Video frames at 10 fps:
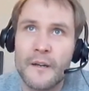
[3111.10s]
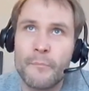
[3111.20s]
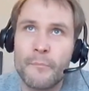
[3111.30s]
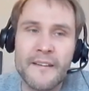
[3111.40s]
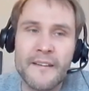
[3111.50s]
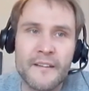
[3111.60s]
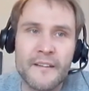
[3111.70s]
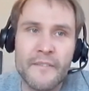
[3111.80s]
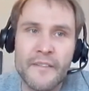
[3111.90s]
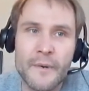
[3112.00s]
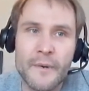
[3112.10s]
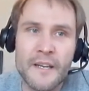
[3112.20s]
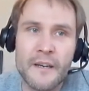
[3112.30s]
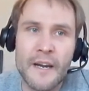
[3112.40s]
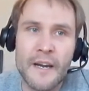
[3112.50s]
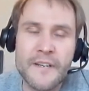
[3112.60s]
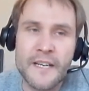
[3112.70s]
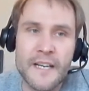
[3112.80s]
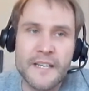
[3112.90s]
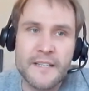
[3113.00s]
basis of everything we do. Every
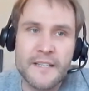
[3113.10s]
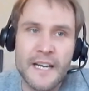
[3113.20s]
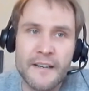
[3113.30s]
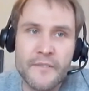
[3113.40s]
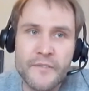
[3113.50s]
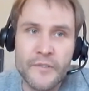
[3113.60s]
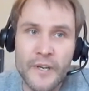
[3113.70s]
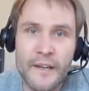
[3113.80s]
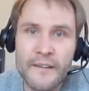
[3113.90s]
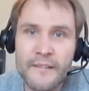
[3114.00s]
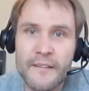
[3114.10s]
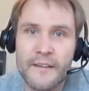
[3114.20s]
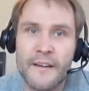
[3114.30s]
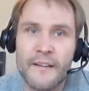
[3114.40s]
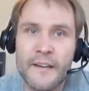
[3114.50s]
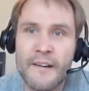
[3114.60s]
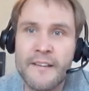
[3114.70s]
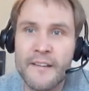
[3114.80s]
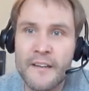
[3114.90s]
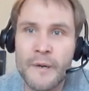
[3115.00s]
donation is an act of trust. The
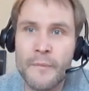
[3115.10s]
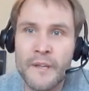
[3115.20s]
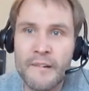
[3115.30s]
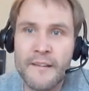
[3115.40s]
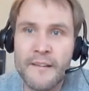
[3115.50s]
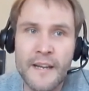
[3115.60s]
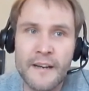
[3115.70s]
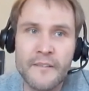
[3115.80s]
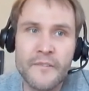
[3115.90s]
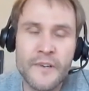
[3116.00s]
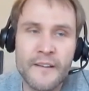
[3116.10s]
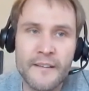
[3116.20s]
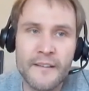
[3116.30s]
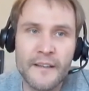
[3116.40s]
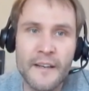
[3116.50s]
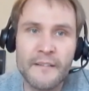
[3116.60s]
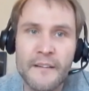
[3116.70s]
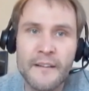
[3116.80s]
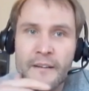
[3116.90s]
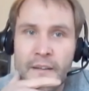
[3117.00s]
greater the commitment, the greater the act of trust, and
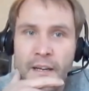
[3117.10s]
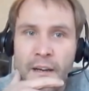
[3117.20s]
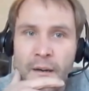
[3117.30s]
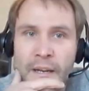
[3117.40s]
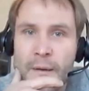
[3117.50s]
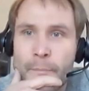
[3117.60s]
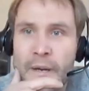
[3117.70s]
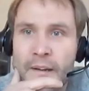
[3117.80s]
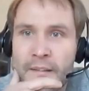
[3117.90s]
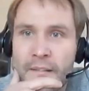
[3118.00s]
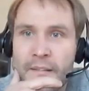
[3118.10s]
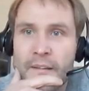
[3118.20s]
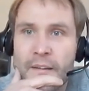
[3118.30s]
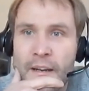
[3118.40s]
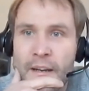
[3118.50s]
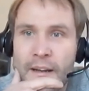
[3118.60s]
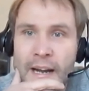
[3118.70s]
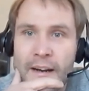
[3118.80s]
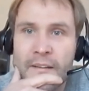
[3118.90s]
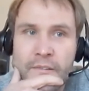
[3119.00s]
arguably no bigger
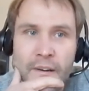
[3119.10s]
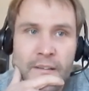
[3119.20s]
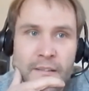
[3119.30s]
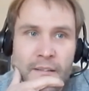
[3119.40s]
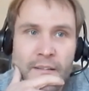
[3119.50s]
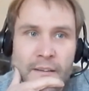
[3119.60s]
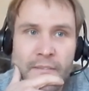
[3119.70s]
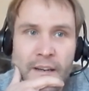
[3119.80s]
act of trust than leaving a